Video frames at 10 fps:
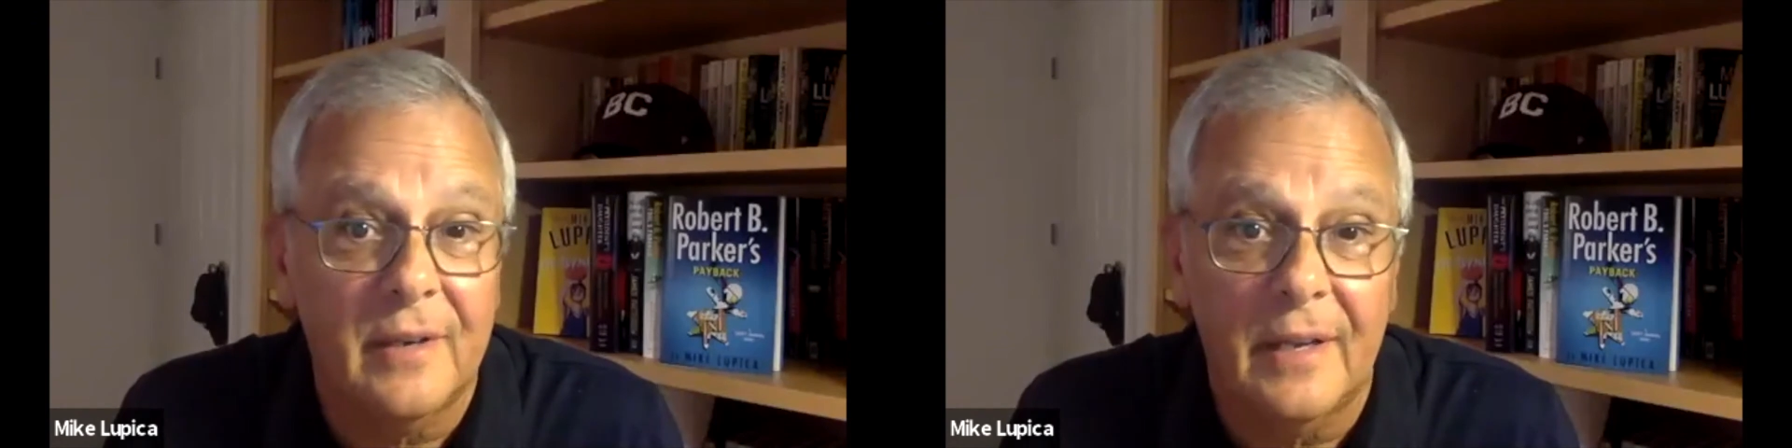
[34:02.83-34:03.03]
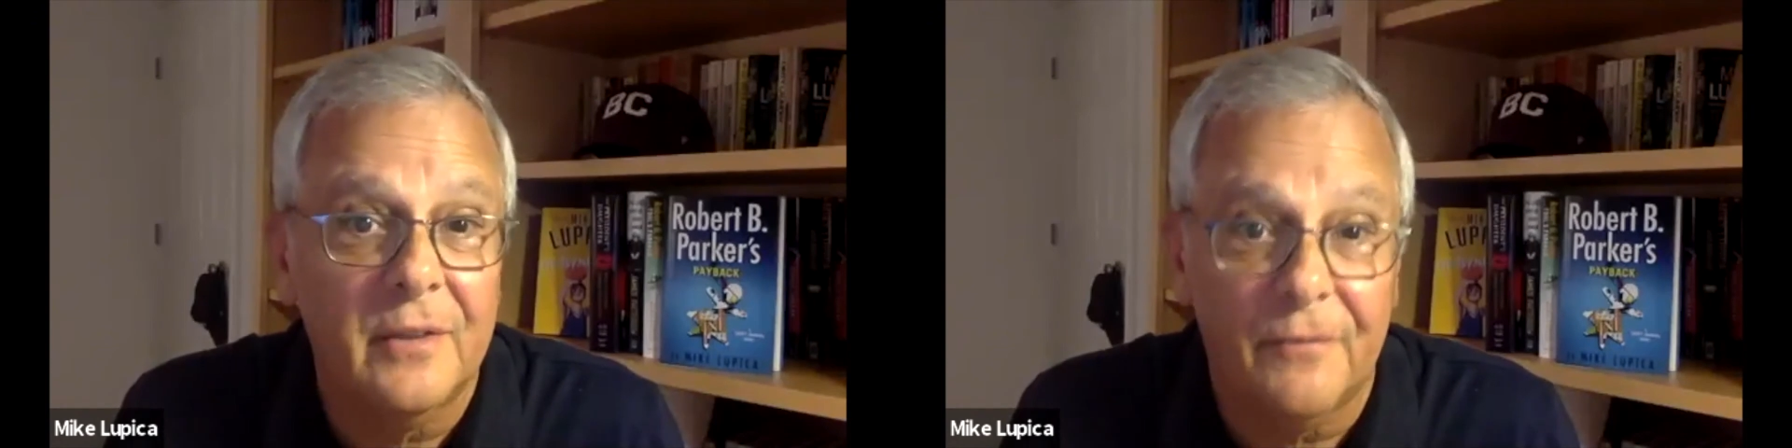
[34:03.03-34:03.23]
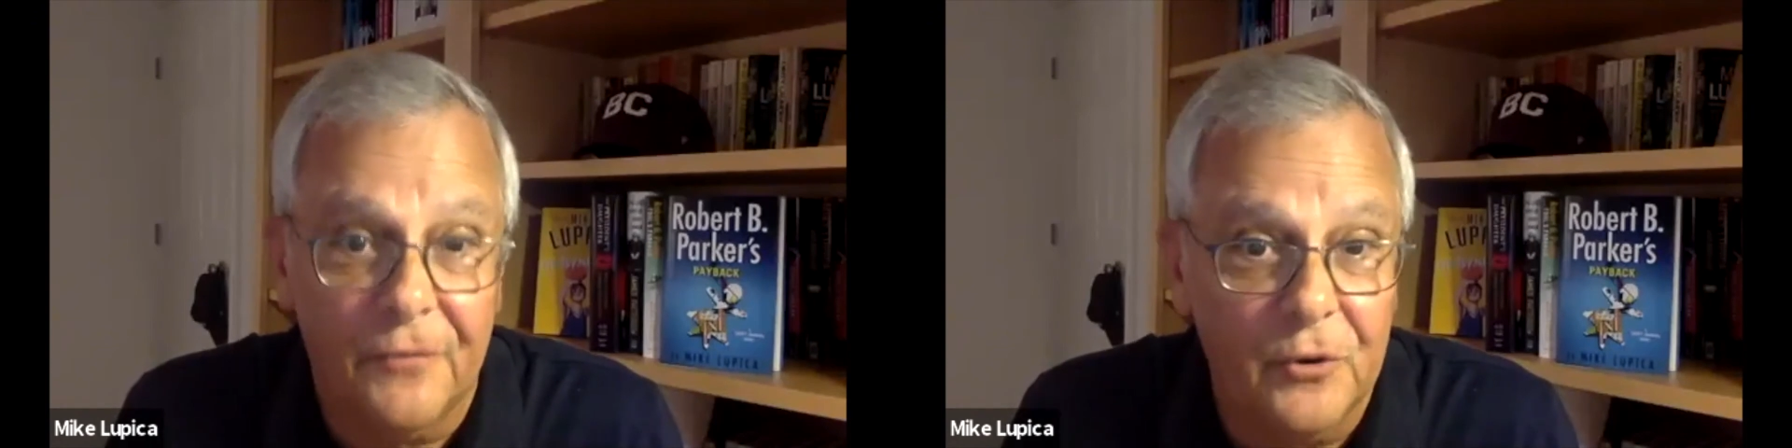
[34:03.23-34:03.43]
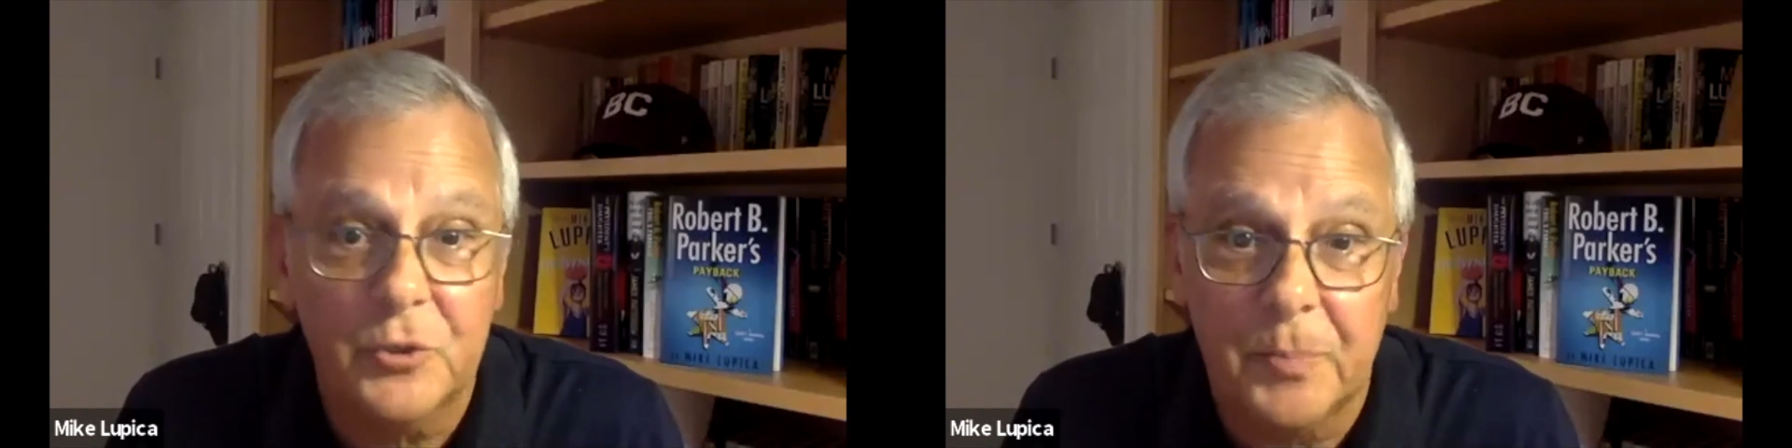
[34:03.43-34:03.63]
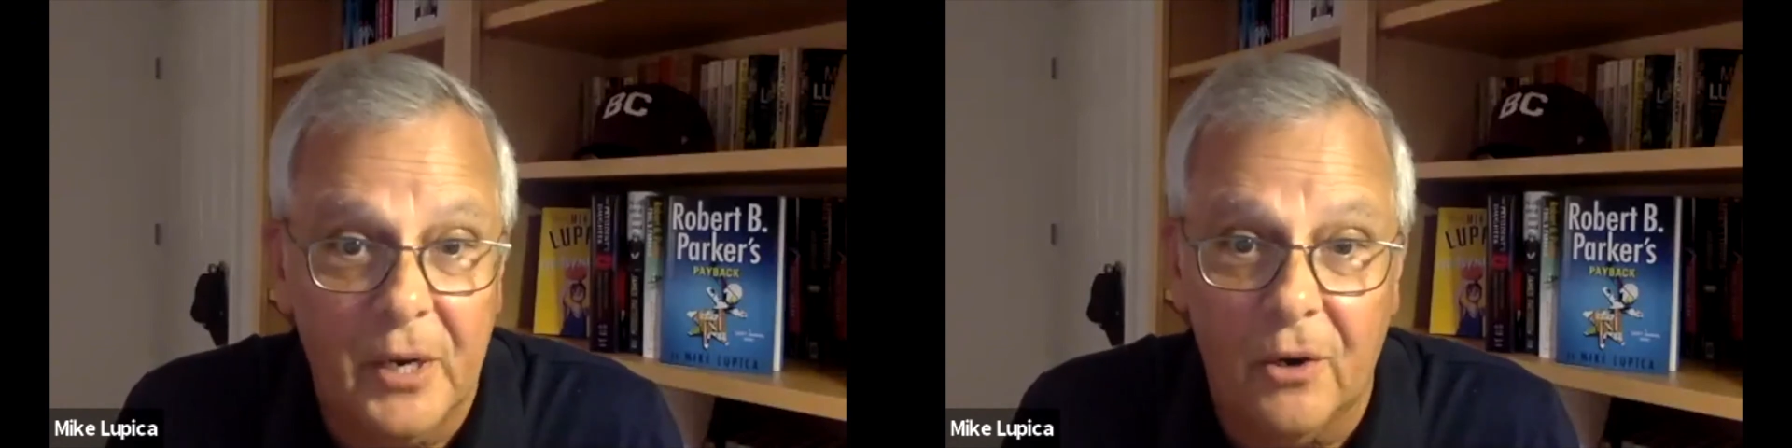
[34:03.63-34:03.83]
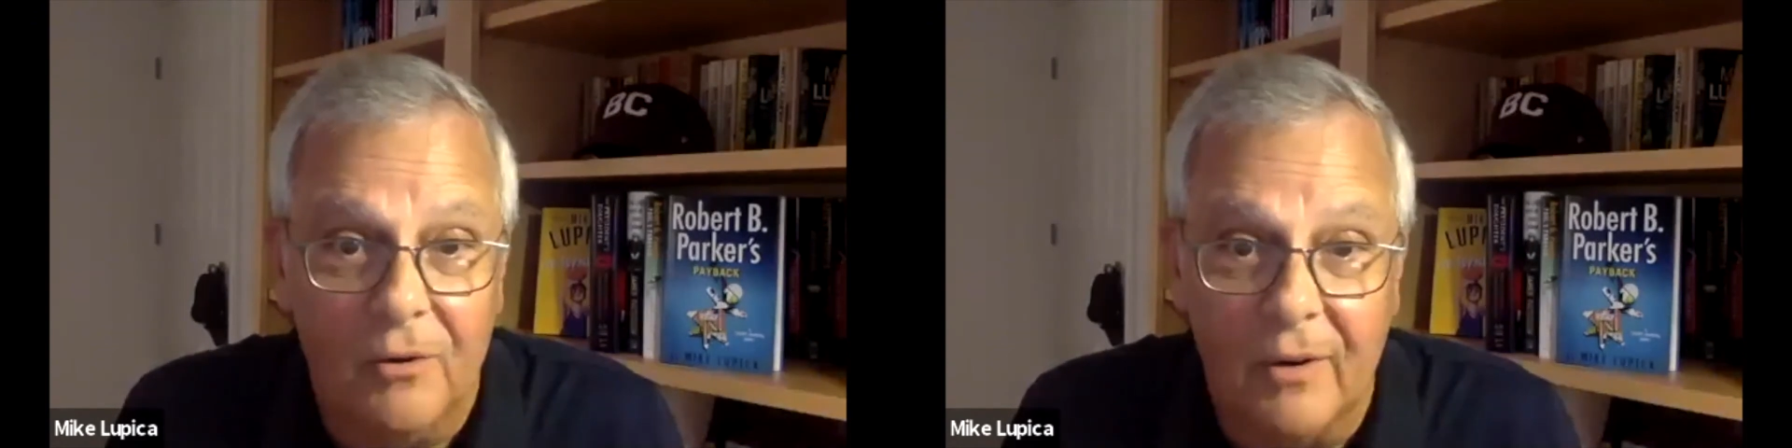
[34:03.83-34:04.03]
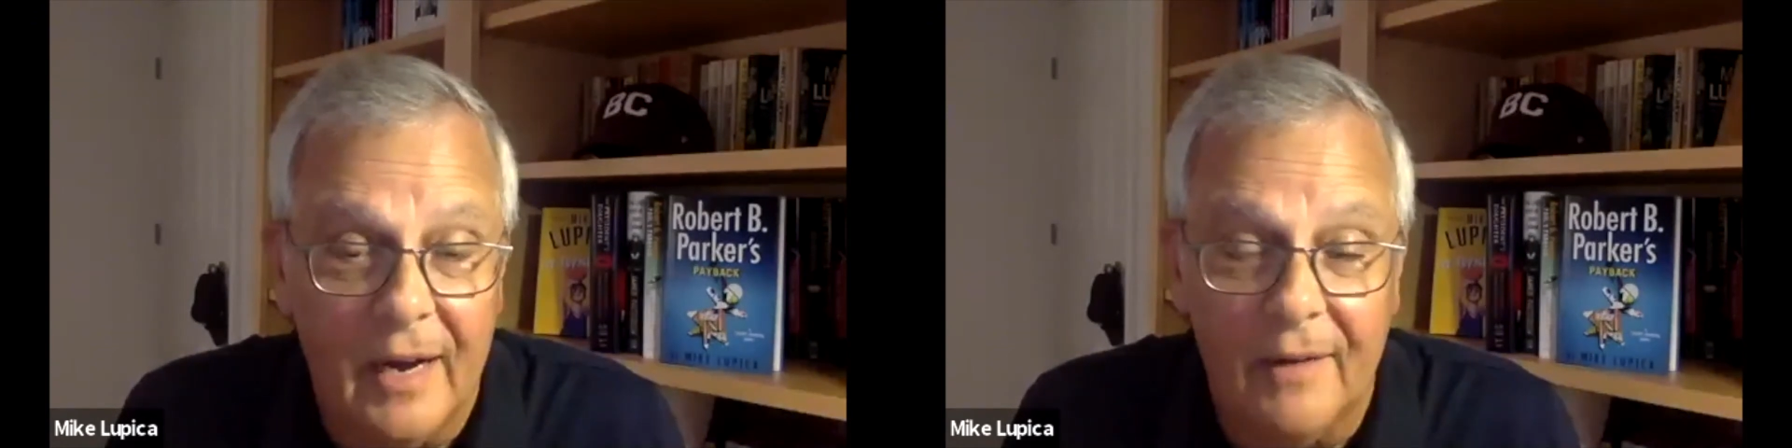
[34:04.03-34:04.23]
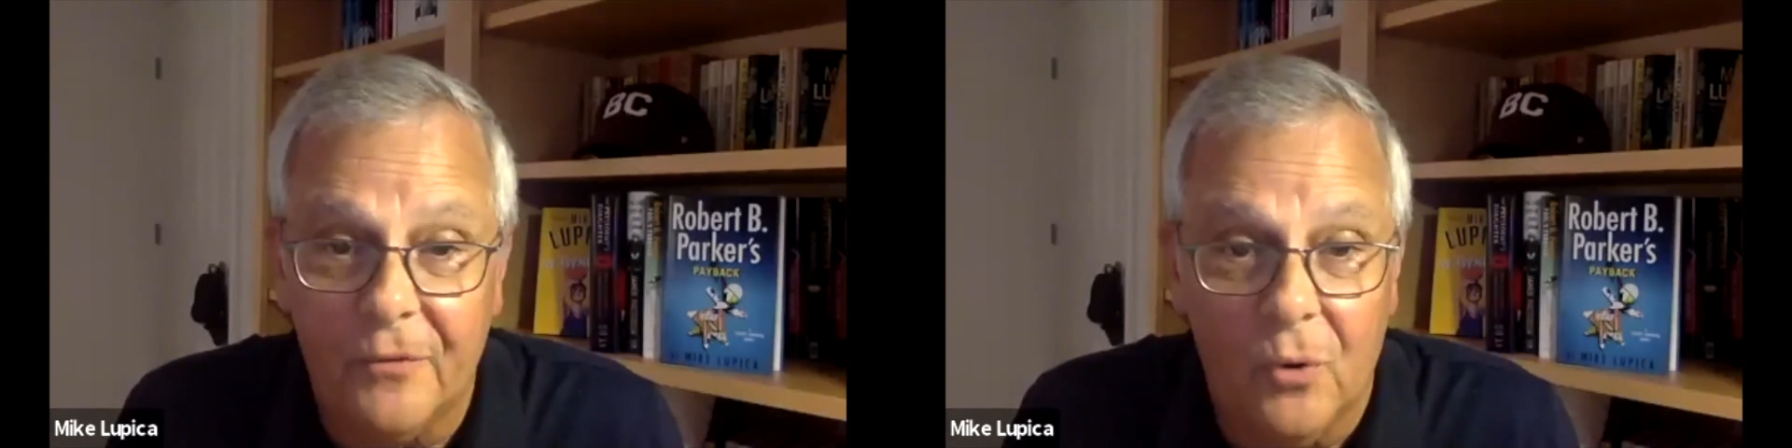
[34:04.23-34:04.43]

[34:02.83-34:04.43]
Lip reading: in the first paragraph,